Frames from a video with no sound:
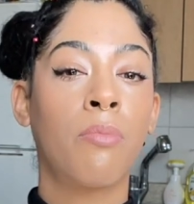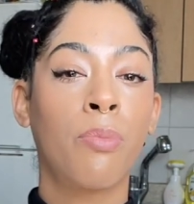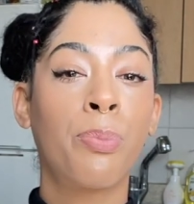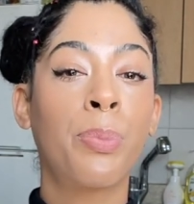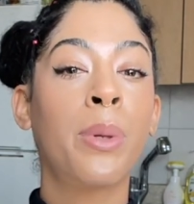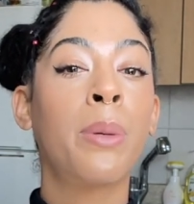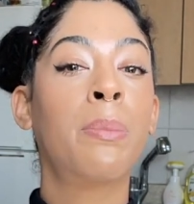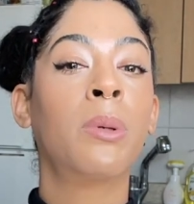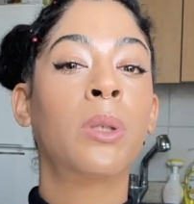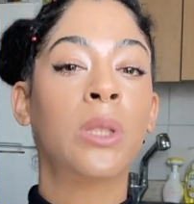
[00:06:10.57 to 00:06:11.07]

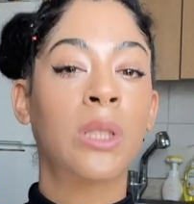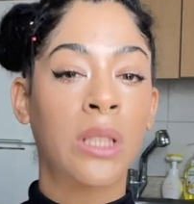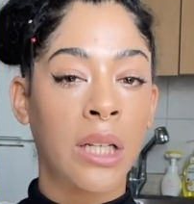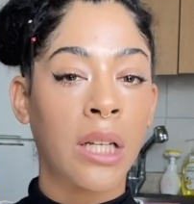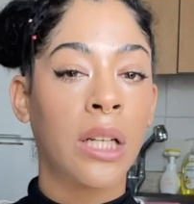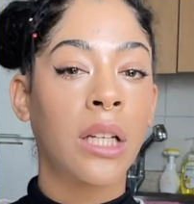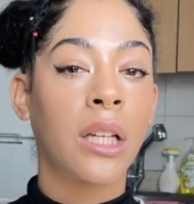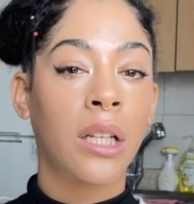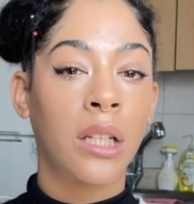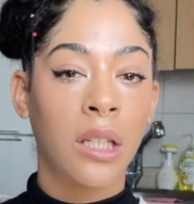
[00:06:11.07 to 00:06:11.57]
people
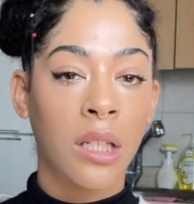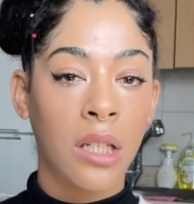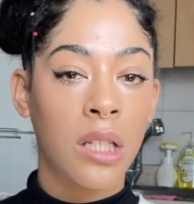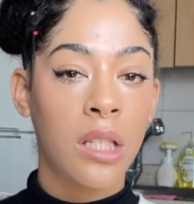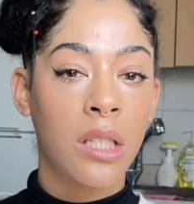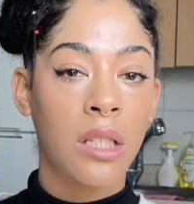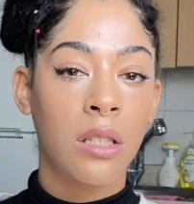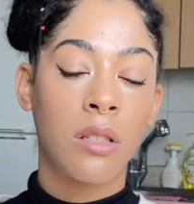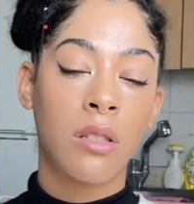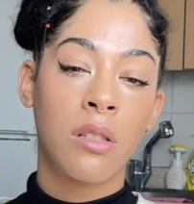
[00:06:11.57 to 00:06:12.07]
think it
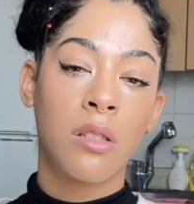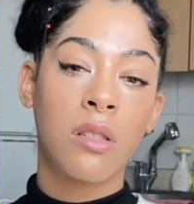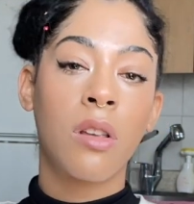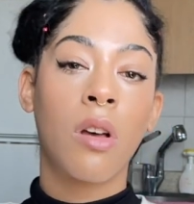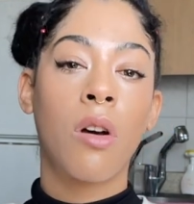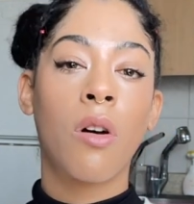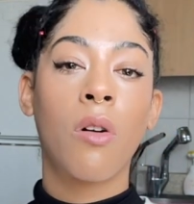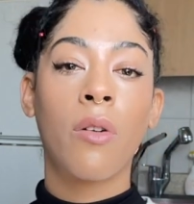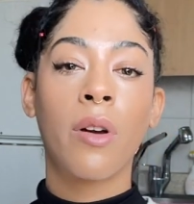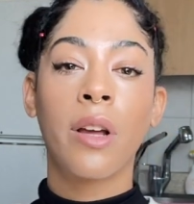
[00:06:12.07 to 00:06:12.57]
is
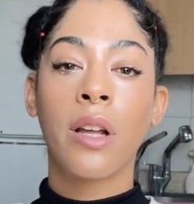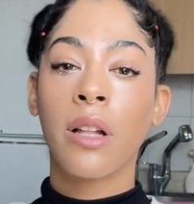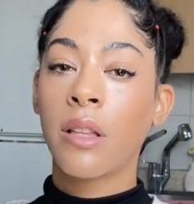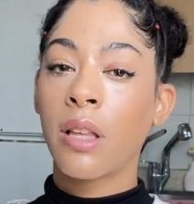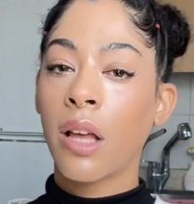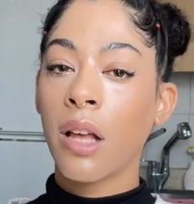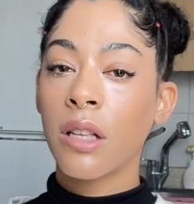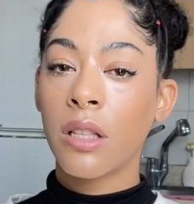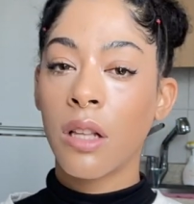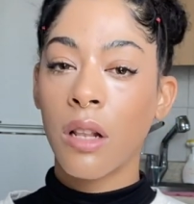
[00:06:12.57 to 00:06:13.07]
so it
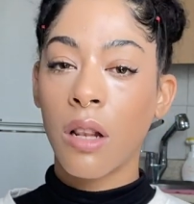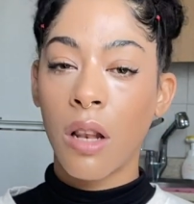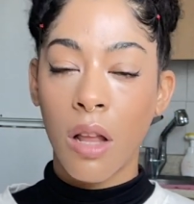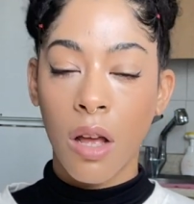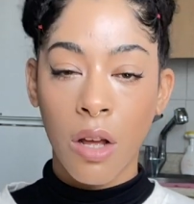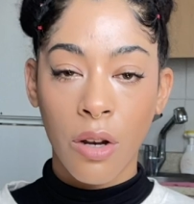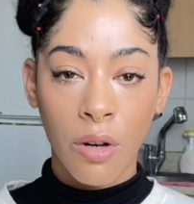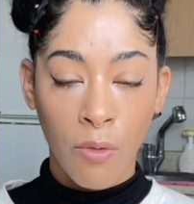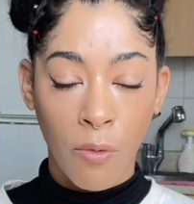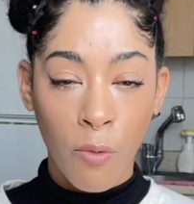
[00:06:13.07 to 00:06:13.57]
has a
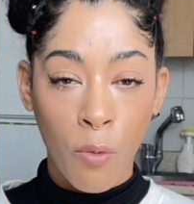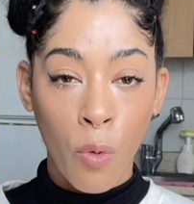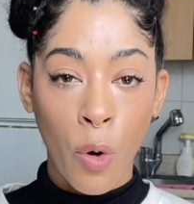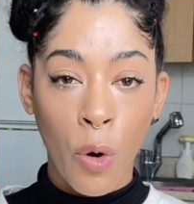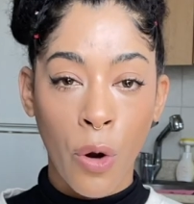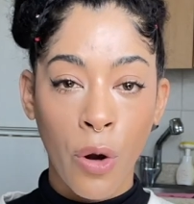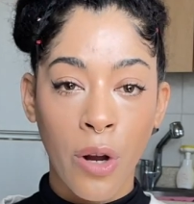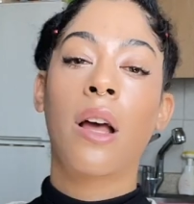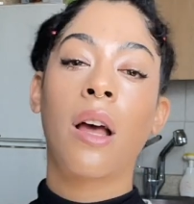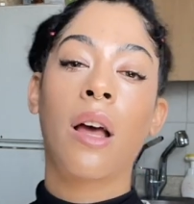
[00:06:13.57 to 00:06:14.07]
lot of
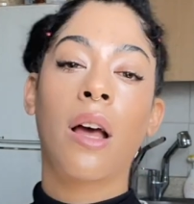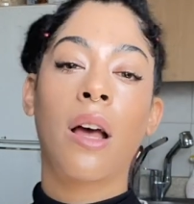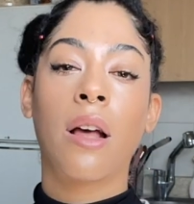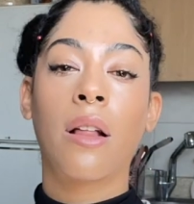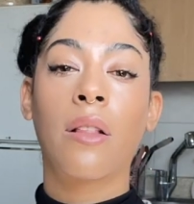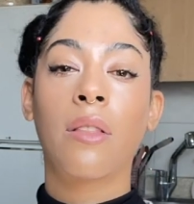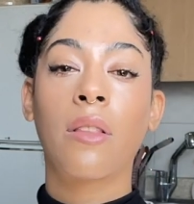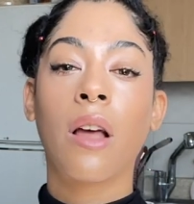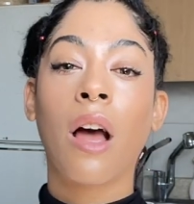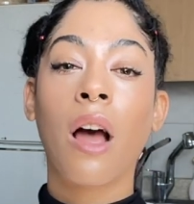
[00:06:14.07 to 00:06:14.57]
work
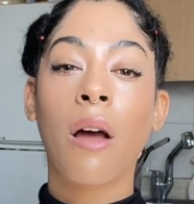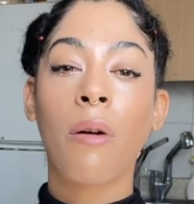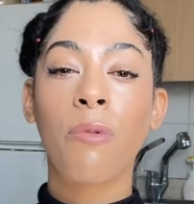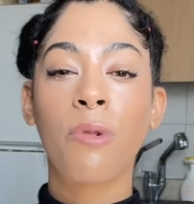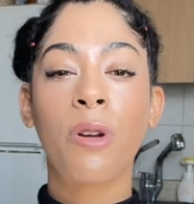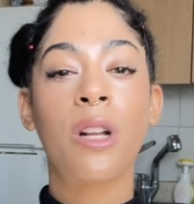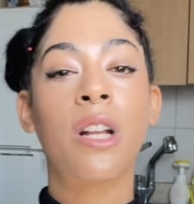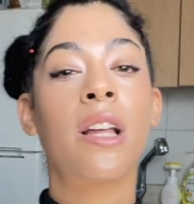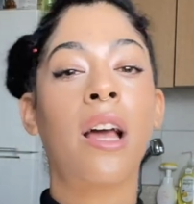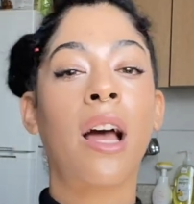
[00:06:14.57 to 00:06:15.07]
and i'm
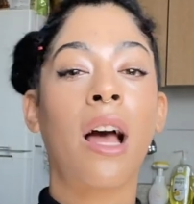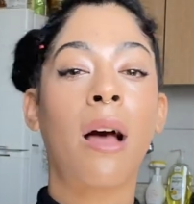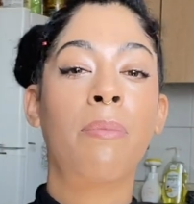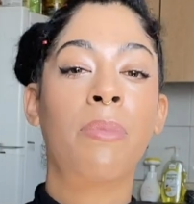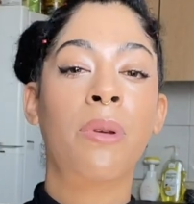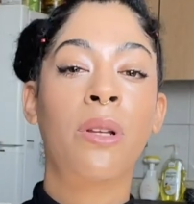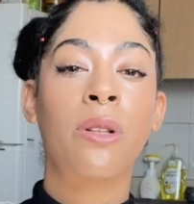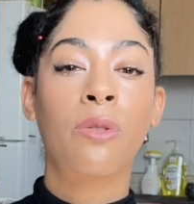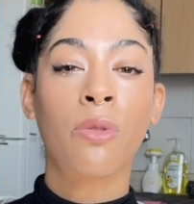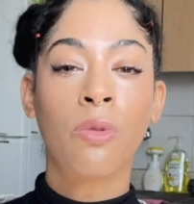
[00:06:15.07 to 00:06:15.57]
really
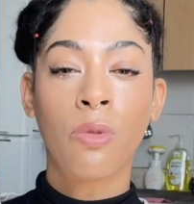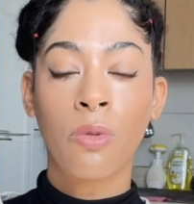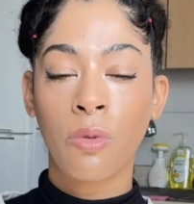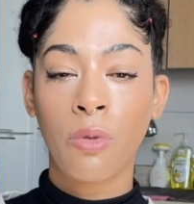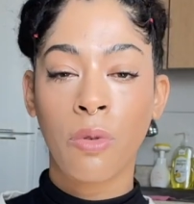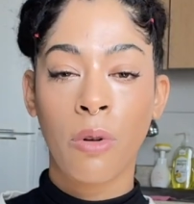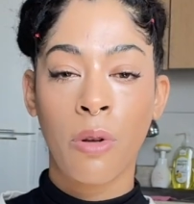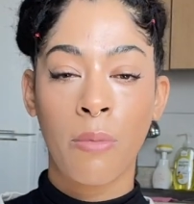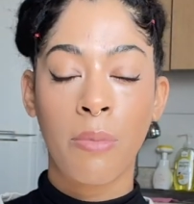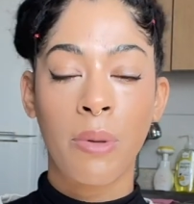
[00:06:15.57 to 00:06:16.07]
happy to
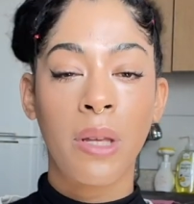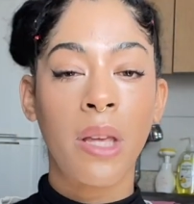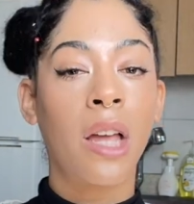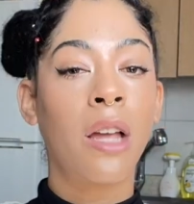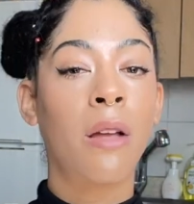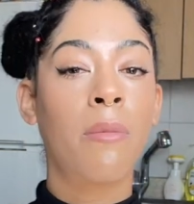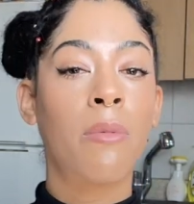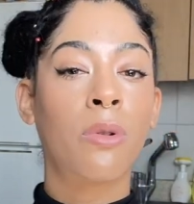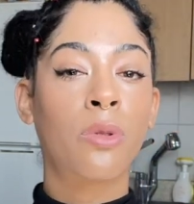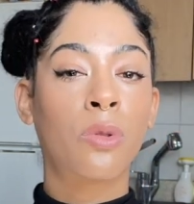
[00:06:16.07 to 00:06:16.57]
be
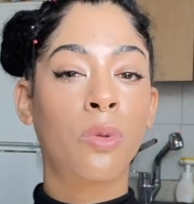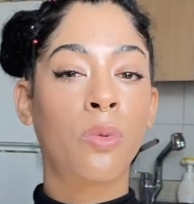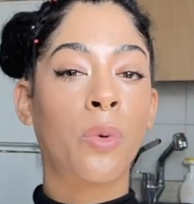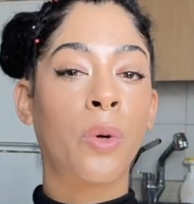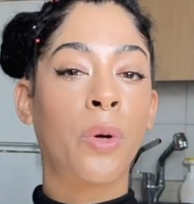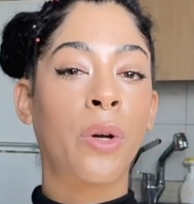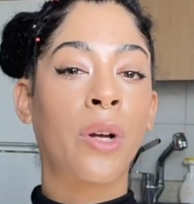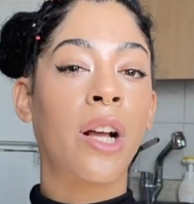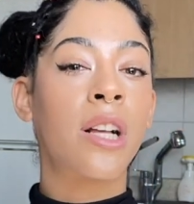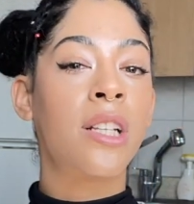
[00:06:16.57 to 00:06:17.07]
able to
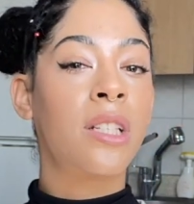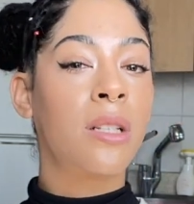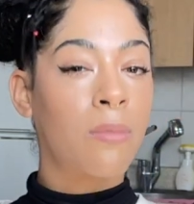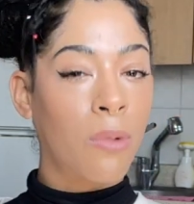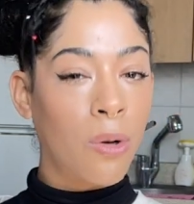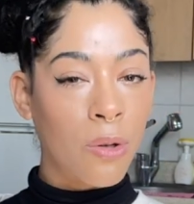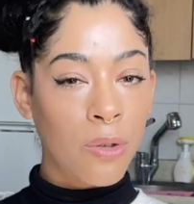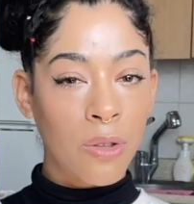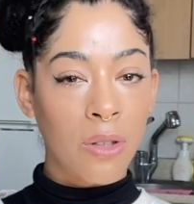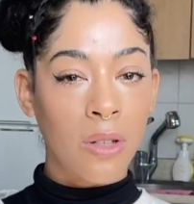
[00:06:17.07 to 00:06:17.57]
work as a
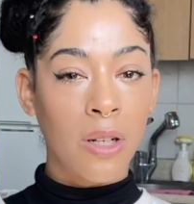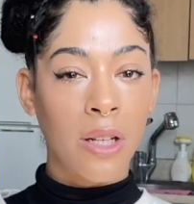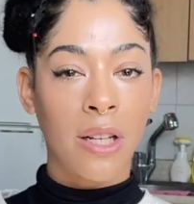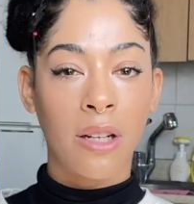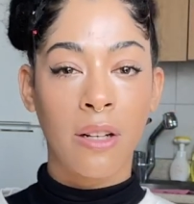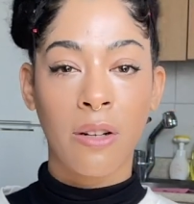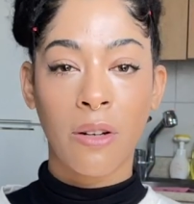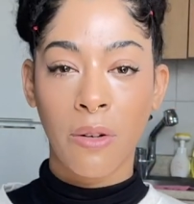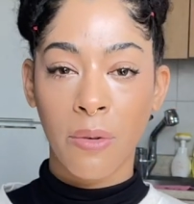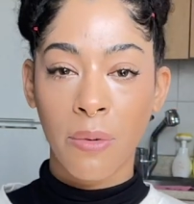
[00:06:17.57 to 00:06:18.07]
model here
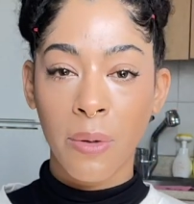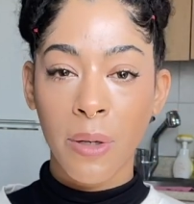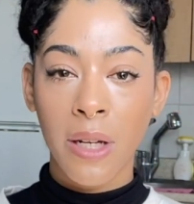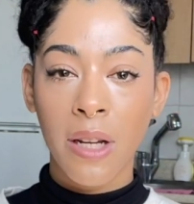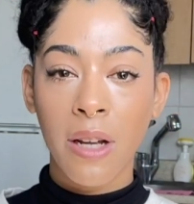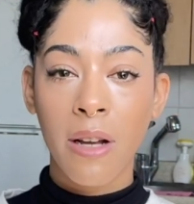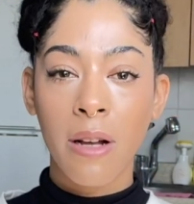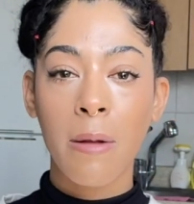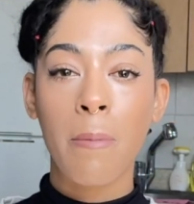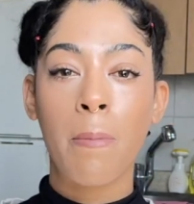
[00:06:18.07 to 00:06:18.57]
in
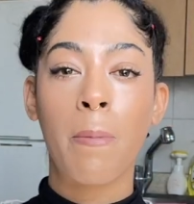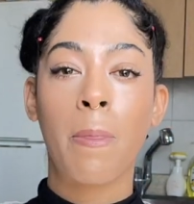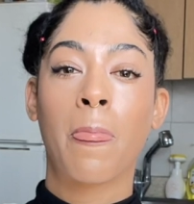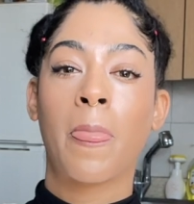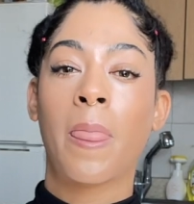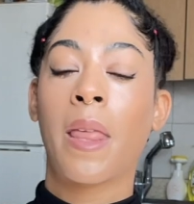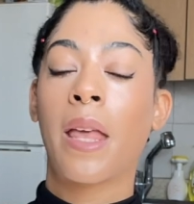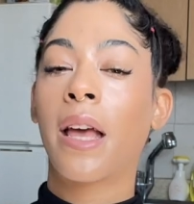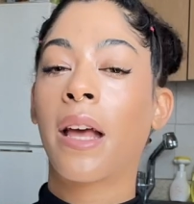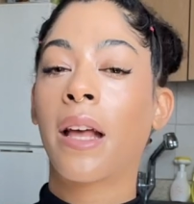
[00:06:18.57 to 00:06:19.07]
korea
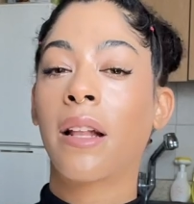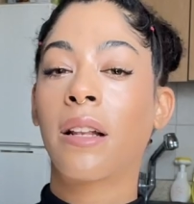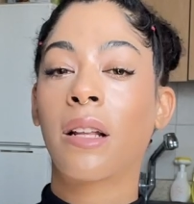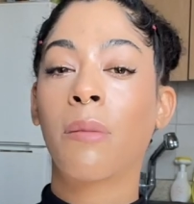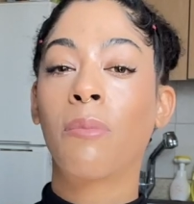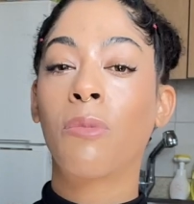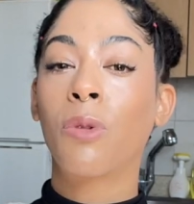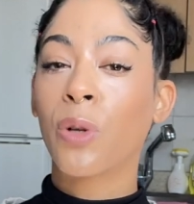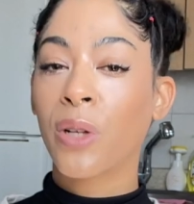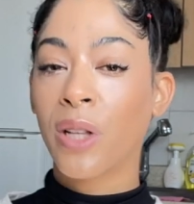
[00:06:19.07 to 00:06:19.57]
and
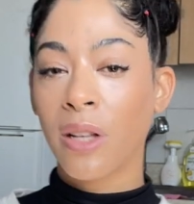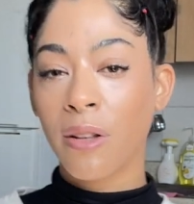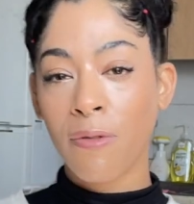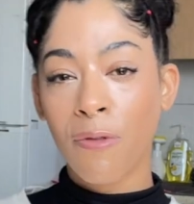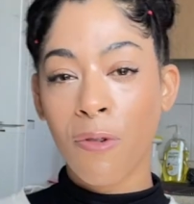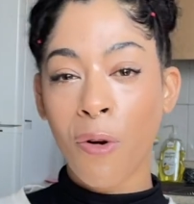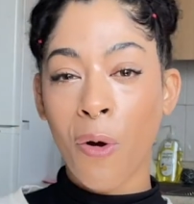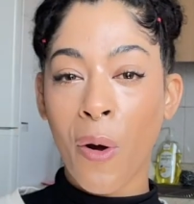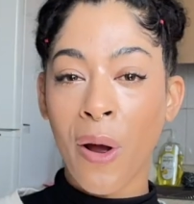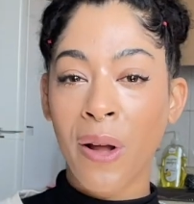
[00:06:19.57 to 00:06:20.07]
i'm looking
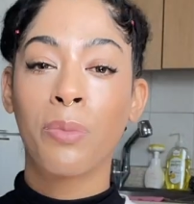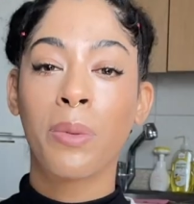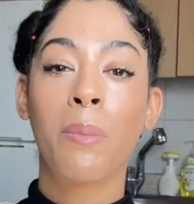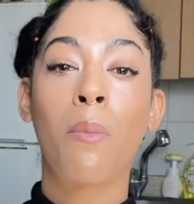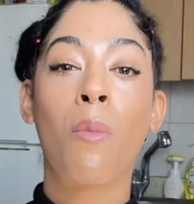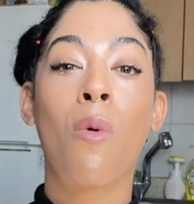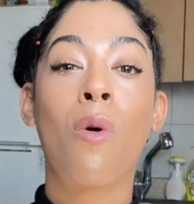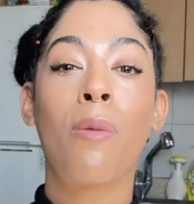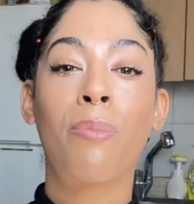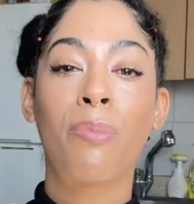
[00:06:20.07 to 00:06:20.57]
forward to be
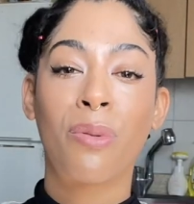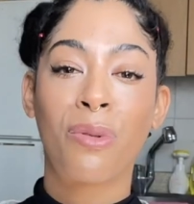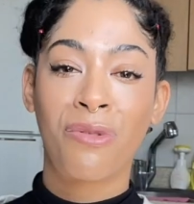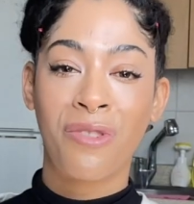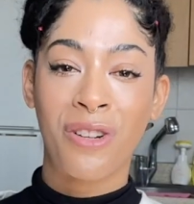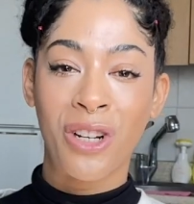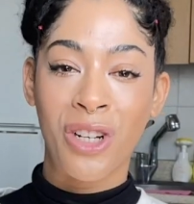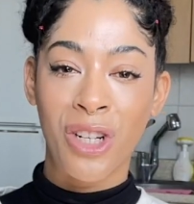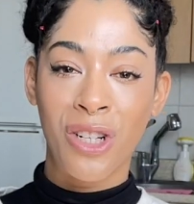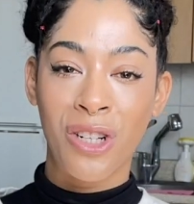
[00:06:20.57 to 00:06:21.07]
more
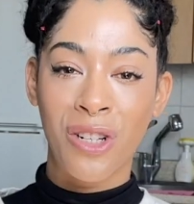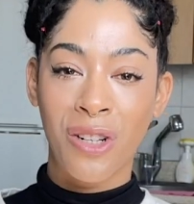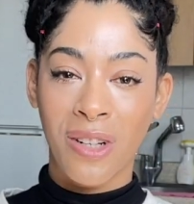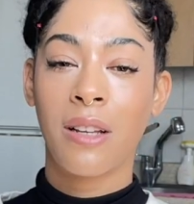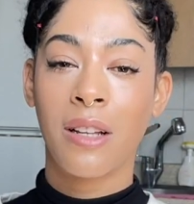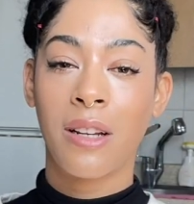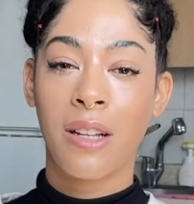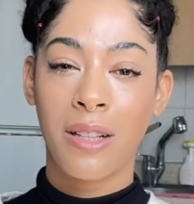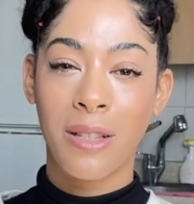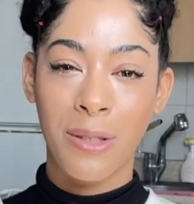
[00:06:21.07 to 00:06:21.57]
professional
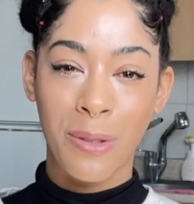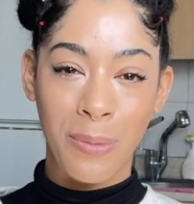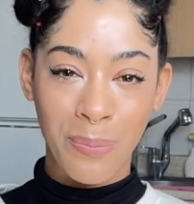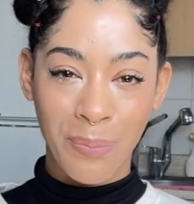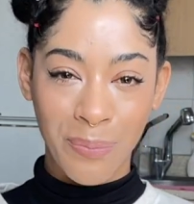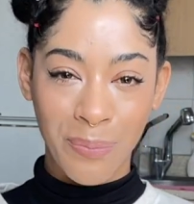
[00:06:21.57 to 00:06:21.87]
in it